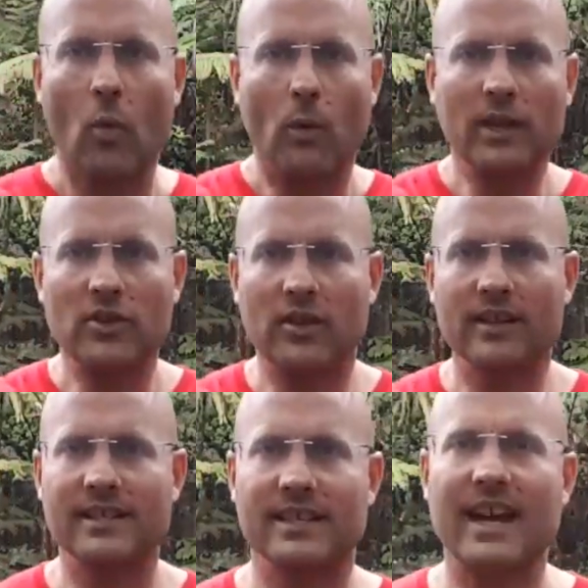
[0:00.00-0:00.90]
Once you
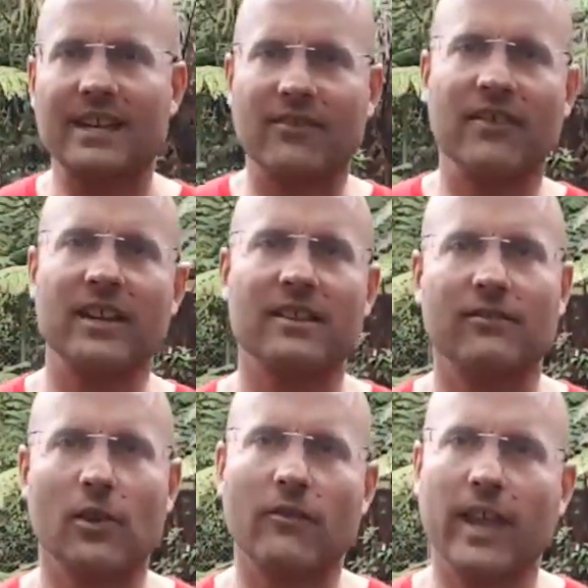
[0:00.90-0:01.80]
can start to feel the
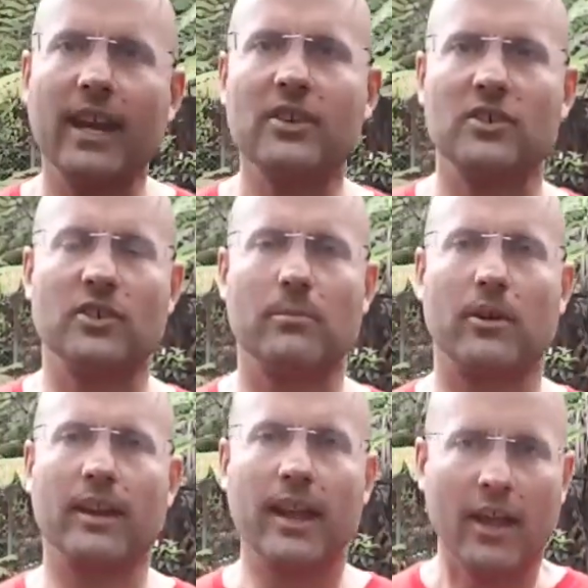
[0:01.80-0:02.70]
flow of energy in your
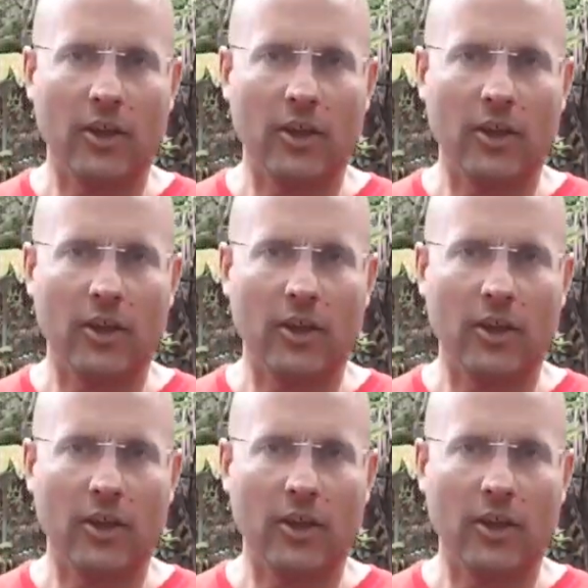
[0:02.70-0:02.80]
body,